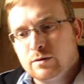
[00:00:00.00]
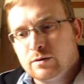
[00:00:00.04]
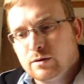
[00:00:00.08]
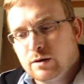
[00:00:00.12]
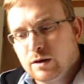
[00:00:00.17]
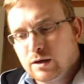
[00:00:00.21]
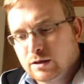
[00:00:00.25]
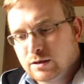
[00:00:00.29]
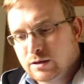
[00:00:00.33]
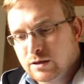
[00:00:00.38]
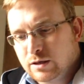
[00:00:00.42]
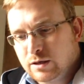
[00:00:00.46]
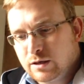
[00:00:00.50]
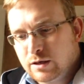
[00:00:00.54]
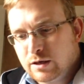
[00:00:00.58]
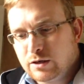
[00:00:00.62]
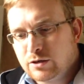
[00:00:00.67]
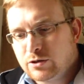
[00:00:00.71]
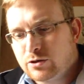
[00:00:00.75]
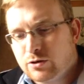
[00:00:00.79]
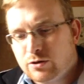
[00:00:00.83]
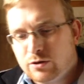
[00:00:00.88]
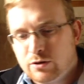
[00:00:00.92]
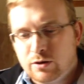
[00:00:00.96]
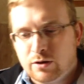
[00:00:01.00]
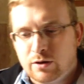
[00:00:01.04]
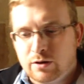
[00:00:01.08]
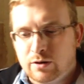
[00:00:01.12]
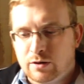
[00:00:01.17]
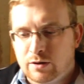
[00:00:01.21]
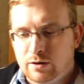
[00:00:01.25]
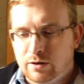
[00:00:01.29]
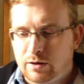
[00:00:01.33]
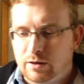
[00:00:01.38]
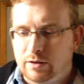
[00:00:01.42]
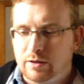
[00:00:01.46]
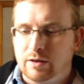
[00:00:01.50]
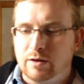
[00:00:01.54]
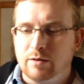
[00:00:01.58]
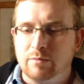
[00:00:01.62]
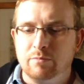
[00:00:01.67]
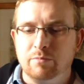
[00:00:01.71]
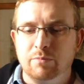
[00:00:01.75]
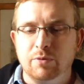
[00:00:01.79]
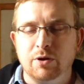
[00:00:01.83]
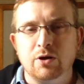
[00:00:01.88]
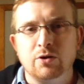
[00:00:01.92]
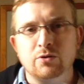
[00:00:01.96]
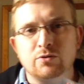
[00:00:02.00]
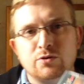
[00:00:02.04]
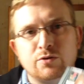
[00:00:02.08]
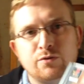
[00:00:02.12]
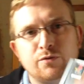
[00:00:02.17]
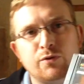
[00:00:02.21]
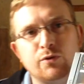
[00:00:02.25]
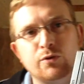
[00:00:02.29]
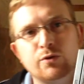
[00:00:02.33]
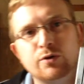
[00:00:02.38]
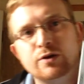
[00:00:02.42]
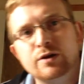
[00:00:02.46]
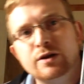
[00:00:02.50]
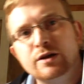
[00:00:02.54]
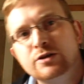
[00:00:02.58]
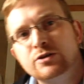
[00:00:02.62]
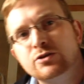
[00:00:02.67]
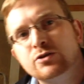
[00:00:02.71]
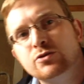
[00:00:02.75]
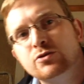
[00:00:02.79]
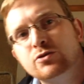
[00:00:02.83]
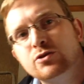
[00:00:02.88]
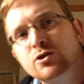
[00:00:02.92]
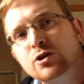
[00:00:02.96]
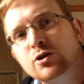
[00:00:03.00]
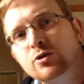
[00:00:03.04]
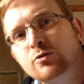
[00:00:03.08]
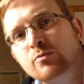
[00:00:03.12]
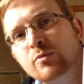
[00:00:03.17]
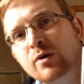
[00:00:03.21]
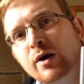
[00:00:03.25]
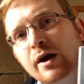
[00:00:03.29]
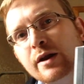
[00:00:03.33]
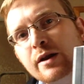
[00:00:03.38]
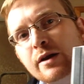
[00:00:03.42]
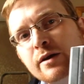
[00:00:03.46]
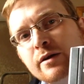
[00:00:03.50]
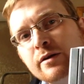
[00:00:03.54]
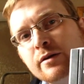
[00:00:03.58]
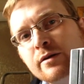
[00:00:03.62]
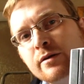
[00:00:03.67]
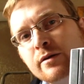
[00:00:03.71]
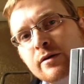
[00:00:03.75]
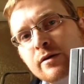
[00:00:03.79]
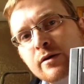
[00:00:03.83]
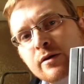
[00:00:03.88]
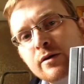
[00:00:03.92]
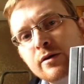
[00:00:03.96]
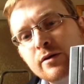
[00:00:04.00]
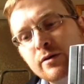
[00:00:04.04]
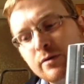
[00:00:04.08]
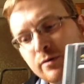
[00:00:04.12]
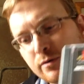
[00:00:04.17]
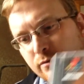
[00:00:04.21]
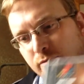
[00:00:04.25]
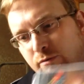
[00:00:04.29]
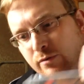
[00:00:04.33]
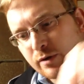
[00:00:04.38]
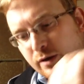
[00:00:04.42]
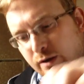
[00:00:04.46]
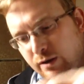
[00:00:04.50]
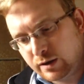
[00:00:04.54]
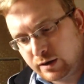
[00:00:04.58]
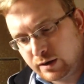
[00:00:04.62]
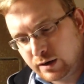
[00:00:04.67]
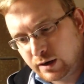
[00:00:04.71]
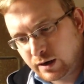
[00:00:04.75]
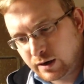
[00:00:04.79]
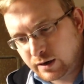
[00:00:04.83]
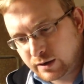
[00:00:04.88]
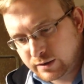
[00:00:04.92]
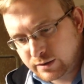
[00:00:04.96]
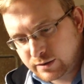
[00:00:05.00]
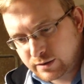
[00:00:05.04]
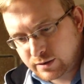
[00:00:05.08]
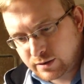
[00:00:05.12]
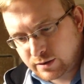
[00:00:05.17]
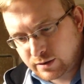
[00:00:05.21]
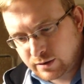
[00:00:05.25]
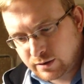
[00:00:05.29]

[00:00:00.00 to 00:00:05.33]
Nice condition. And then a beautiful condition Tomb Raider. Really nice.